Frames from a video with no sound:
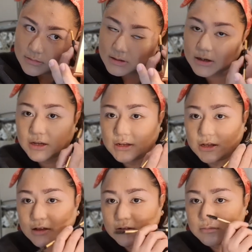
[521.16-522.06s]
Okay, and
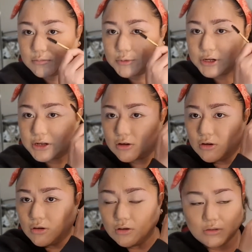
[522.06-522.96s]
I'll bring it
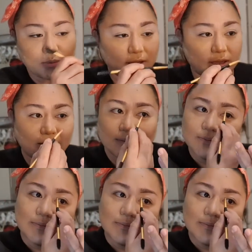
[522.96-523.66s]
all the way up